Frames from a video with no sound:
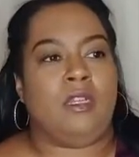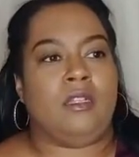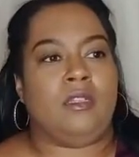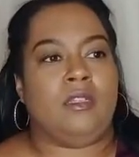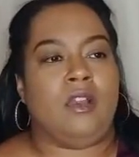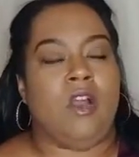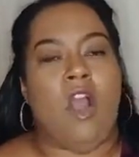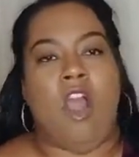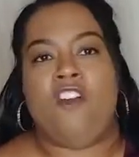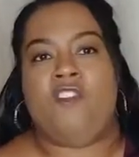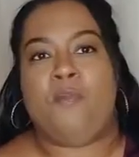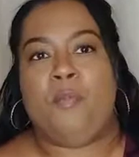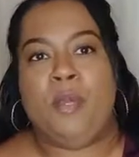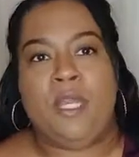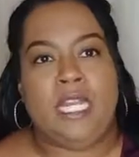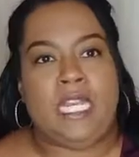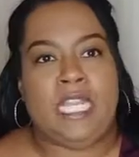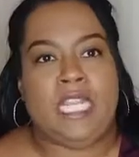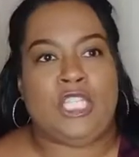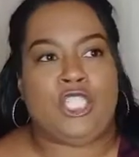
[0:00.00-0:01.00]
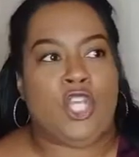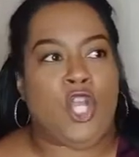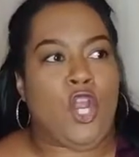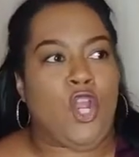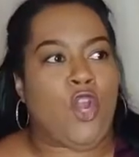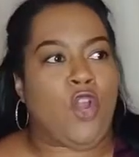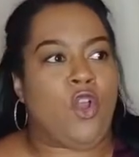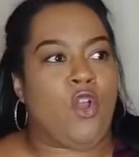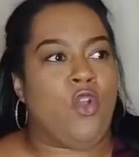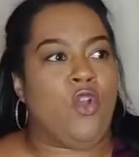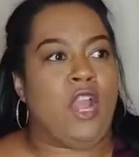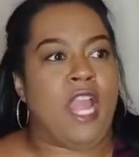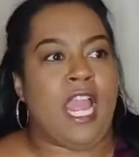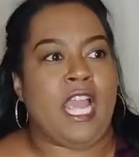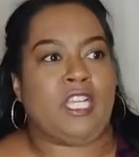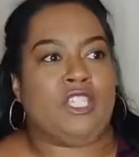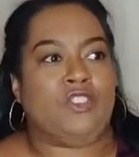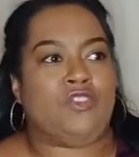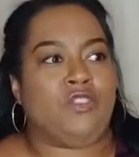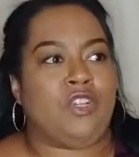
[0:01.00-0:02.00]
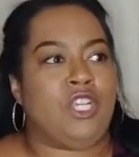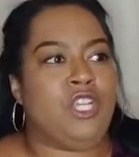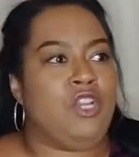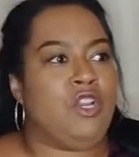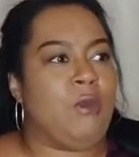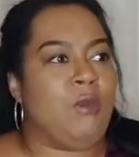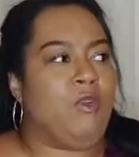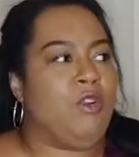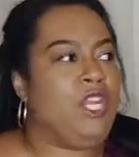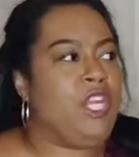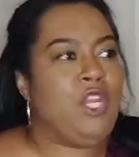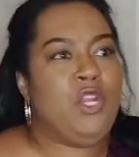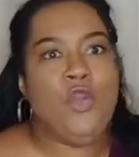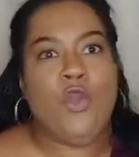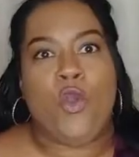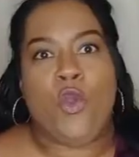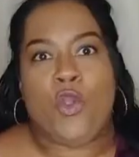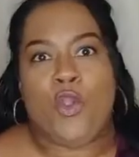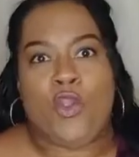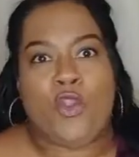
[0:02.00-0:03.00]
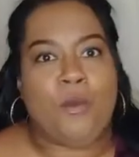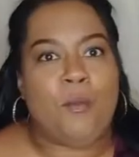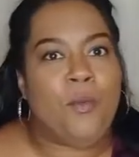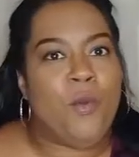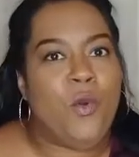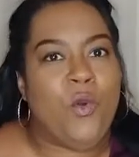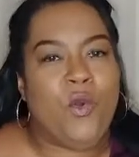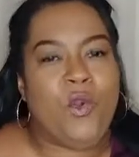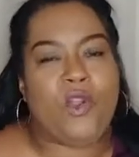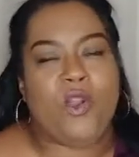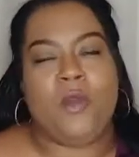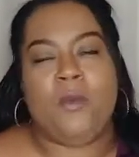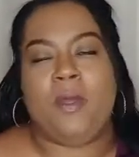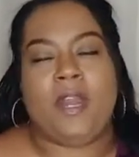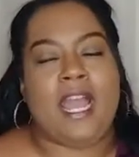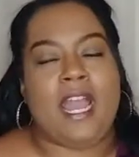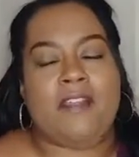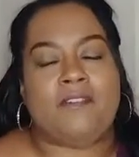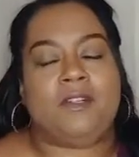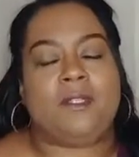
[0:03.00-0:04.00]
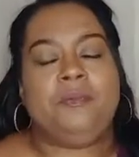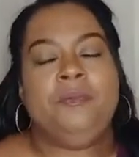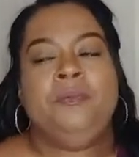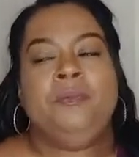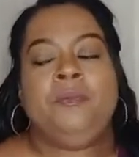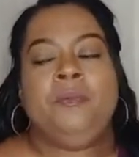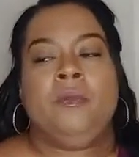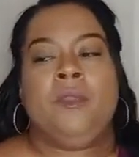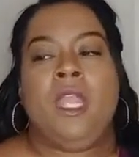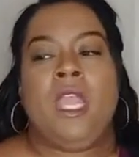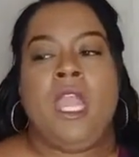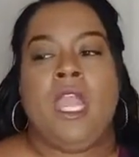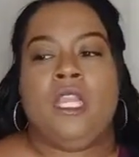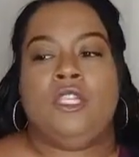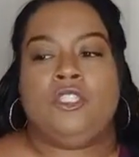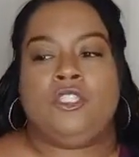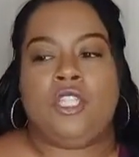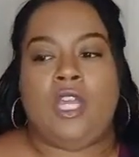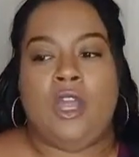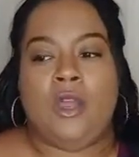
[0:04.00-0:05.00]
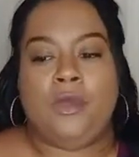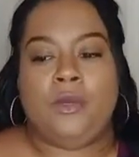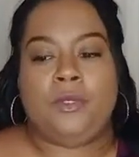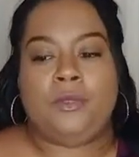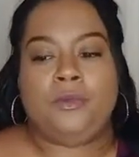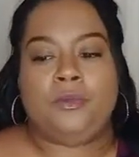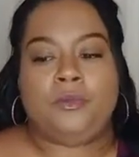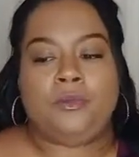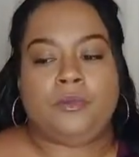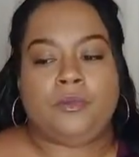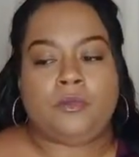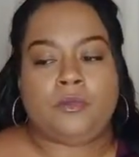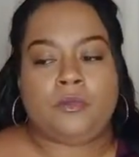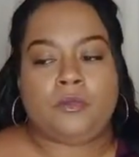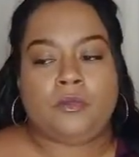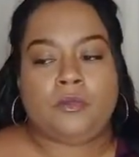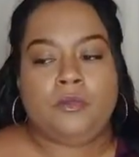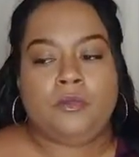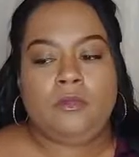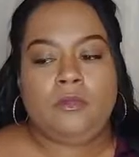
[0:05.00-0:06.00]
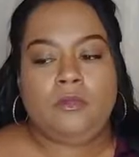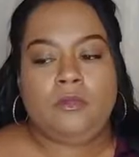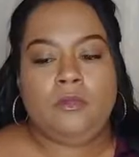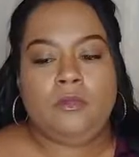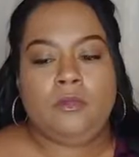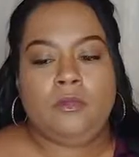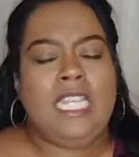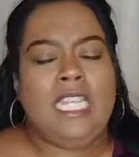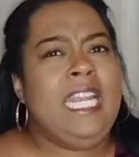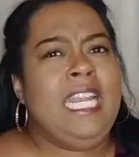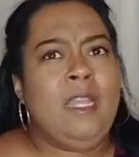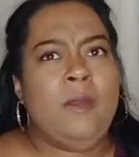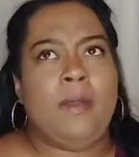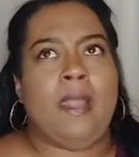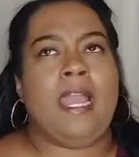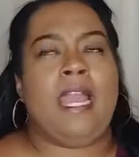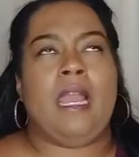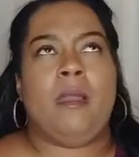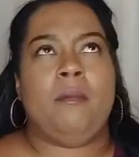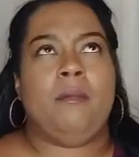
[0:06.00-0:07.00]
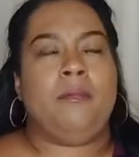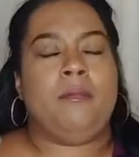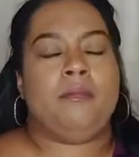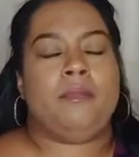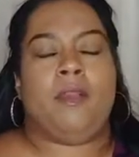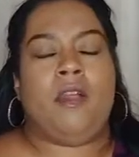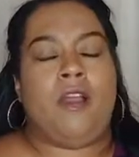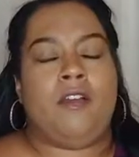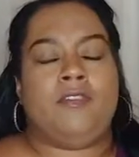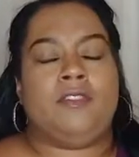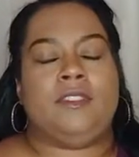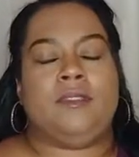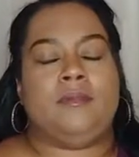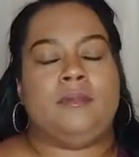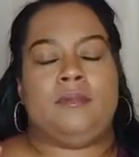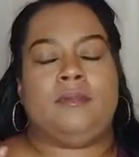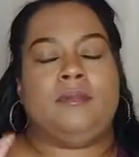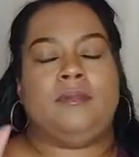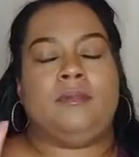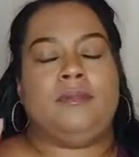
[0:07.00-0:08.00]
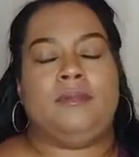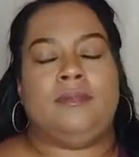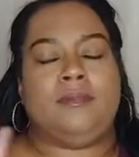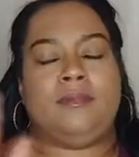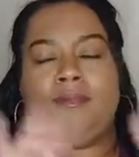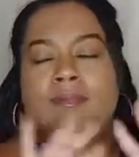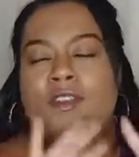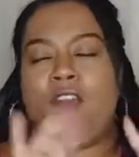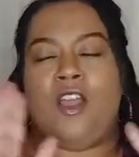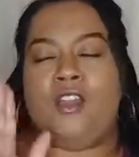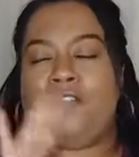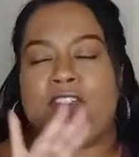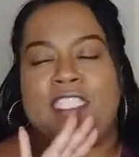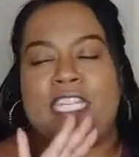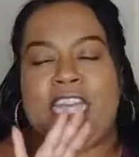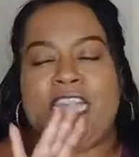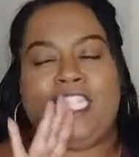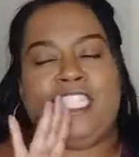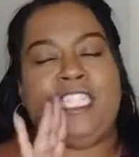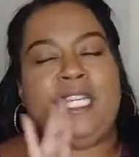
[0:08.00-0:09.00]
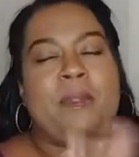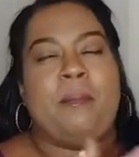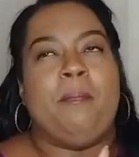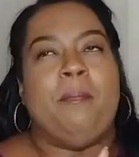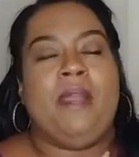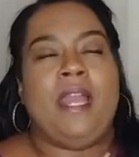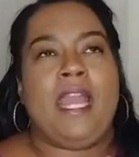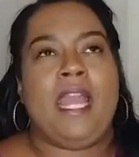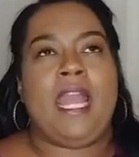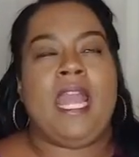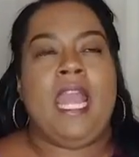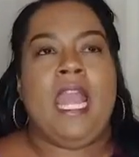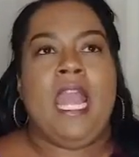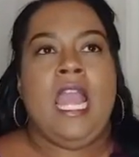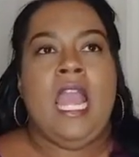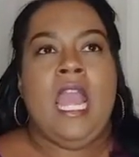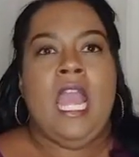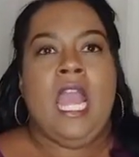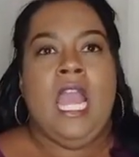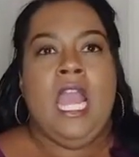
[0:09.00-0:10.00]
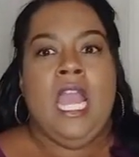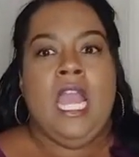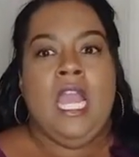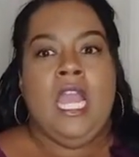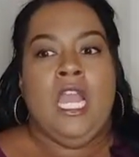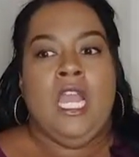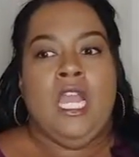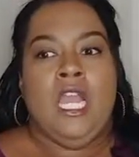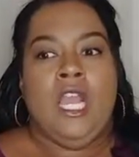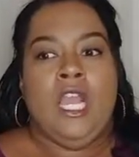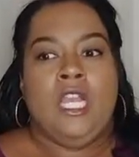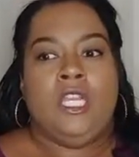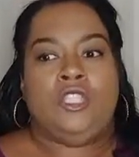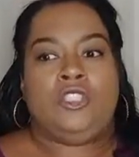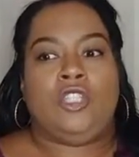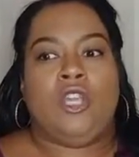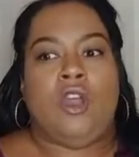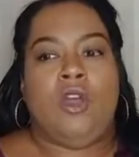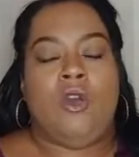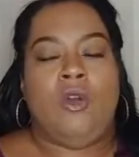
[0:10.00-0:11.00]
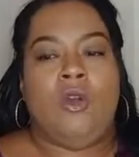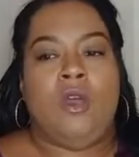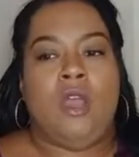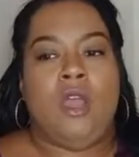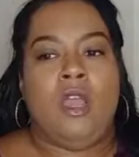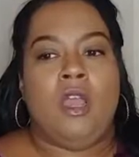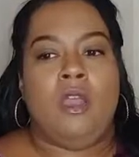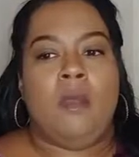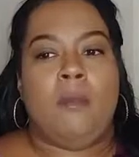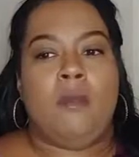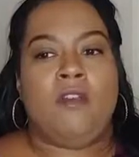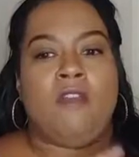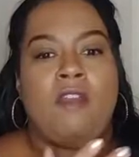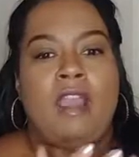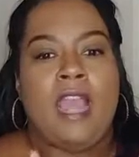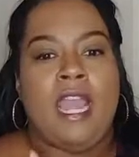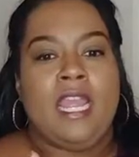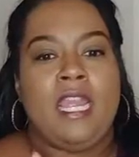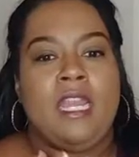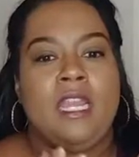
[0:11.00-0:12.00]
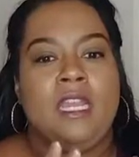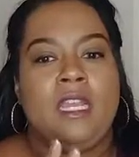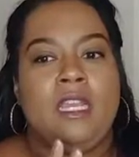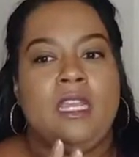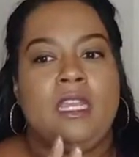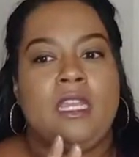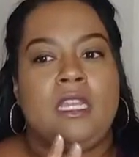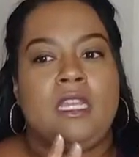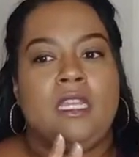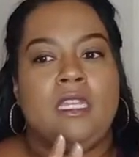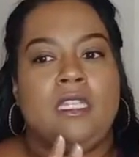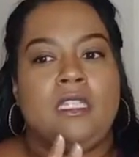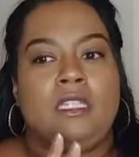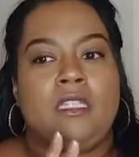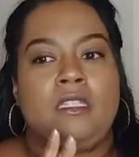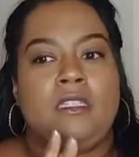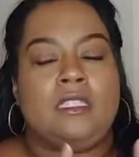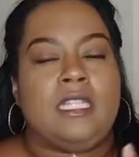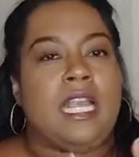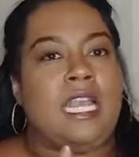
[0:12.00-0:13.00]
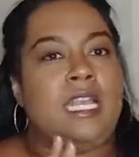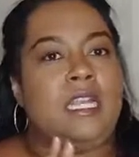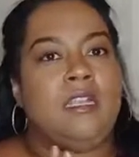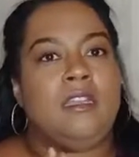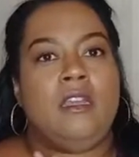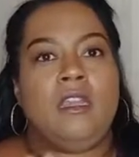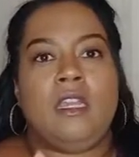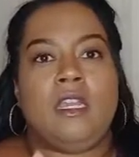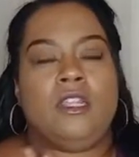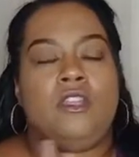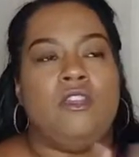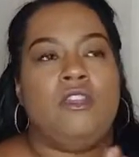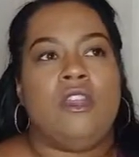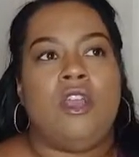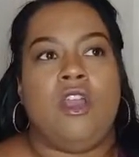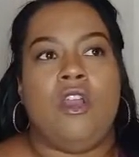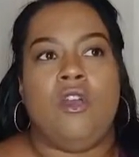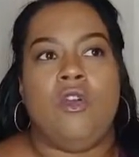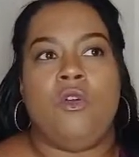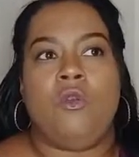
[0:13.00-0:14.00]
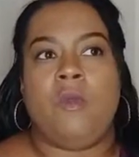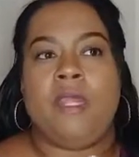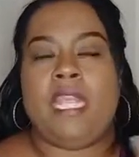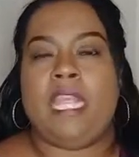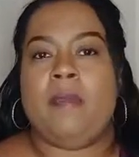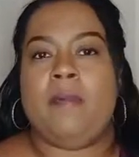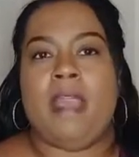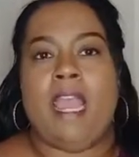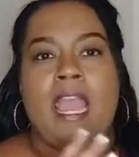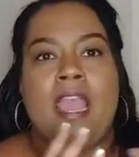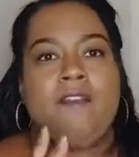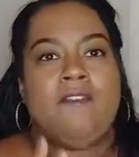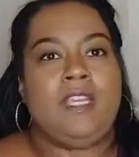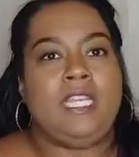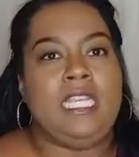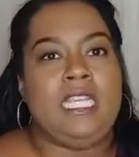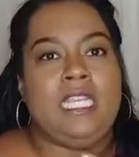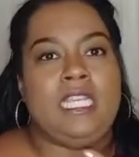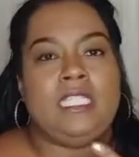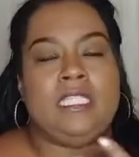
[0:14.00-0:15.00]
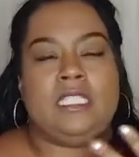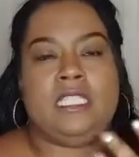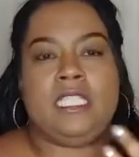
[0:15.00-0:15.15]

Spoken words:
off putting to her, or extra, I'm going to ignore her more, or whatever. So, anyway, I'm off a tangent, but so Mariah is like, look, we keep having these